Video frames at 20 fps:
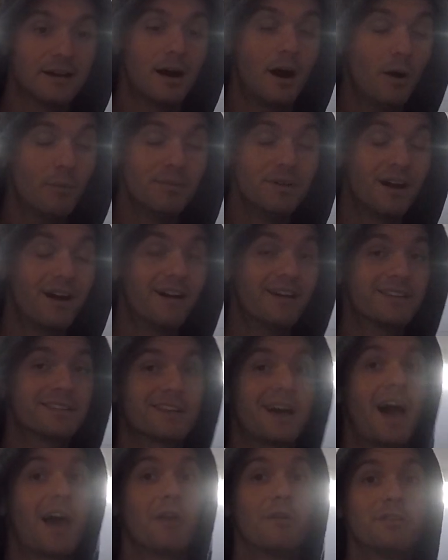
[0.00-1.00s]
I'll be
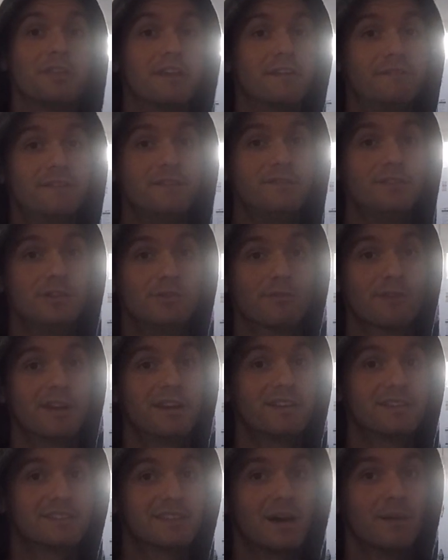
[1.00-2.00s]
honest, I don't think 50
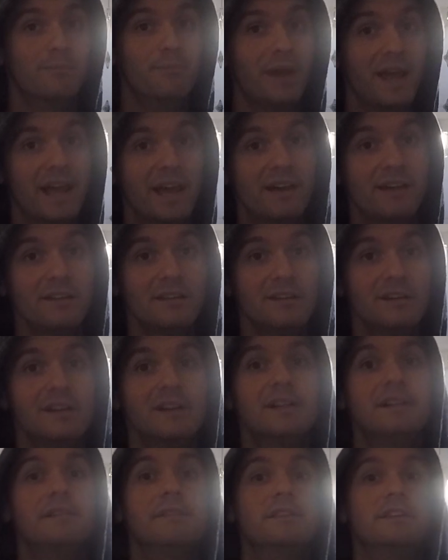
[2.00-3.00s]
grand is that bad.
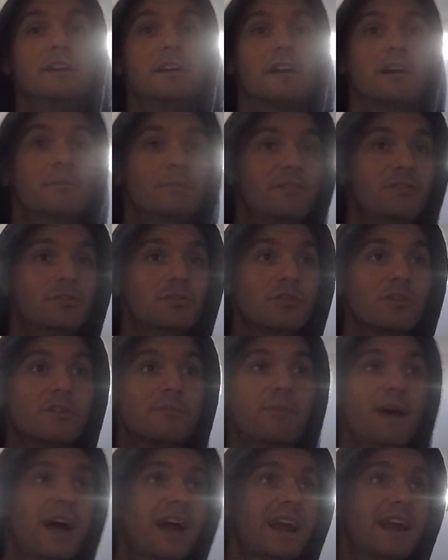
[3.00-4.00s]
If you
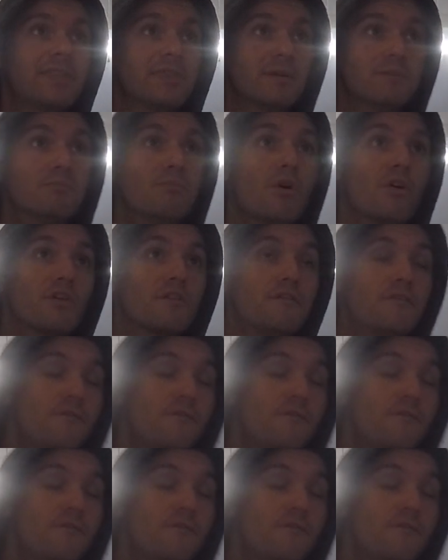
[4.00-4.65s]
look back at the Mark